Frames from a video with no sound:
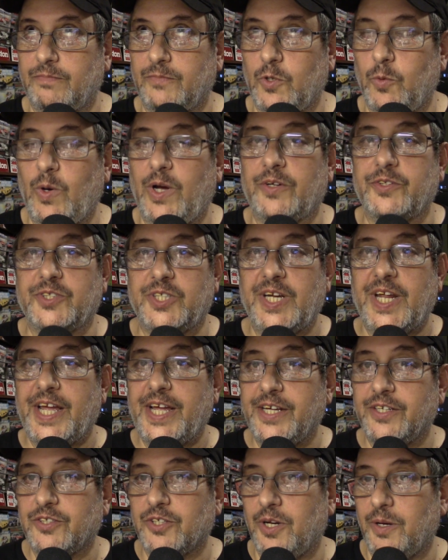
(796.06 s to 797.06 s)
well,
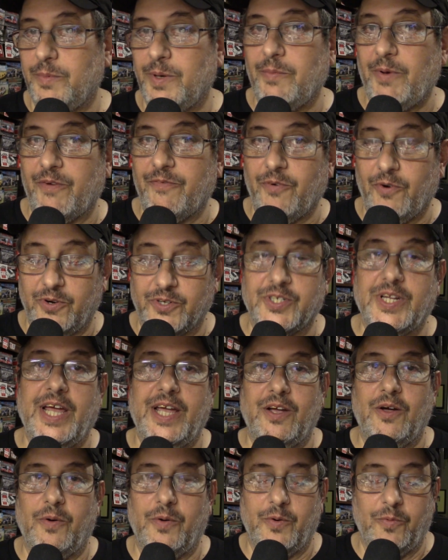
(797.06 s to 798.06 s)
today is going to be my first
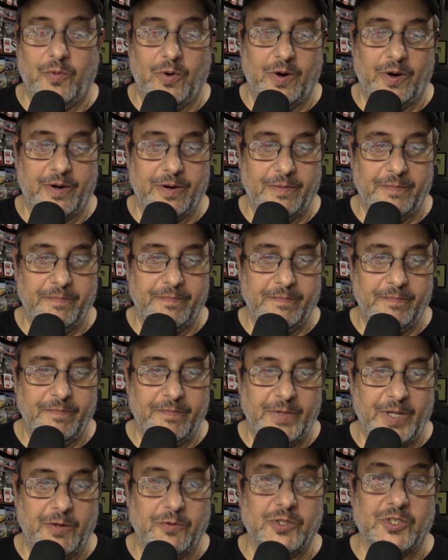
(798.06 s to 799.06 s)
day going to work.
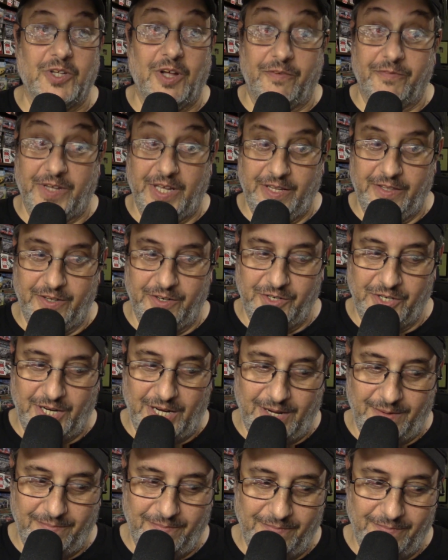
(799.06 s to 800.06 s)
It was tough getting the
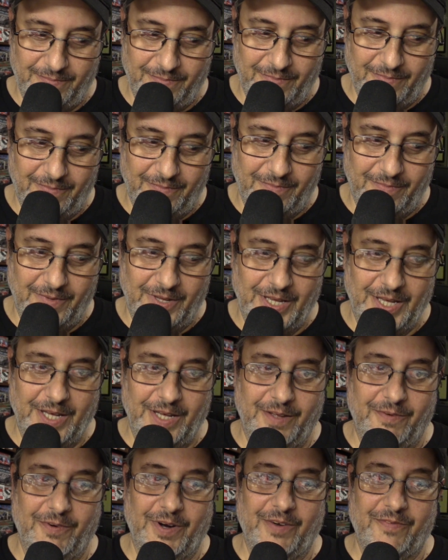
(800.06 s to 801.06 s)
job.
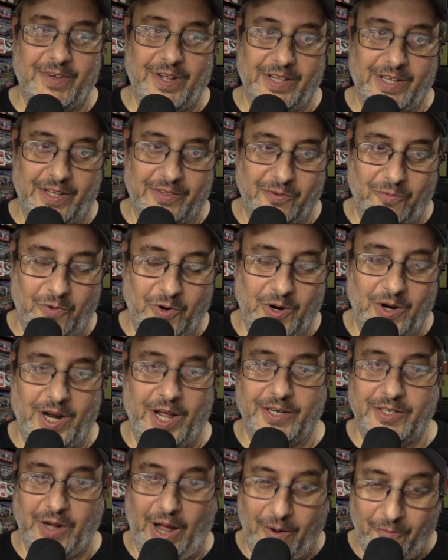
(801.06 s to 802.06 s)
And when I finally got the word,
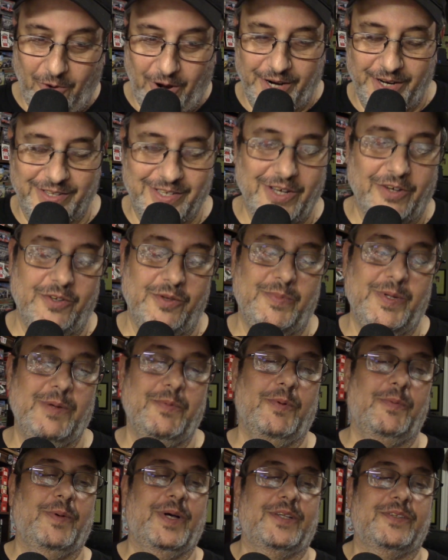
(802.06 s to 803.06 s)
I wanted to tell you
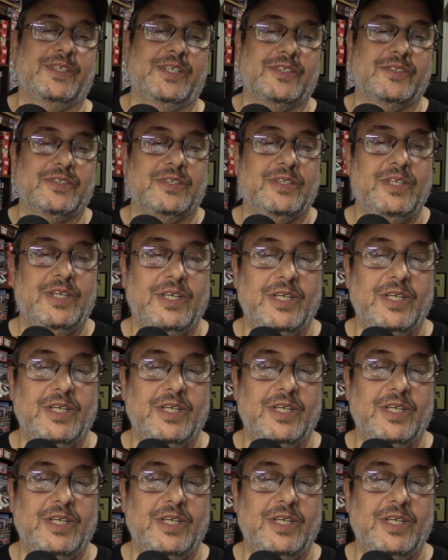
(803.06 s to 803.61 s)
people about this.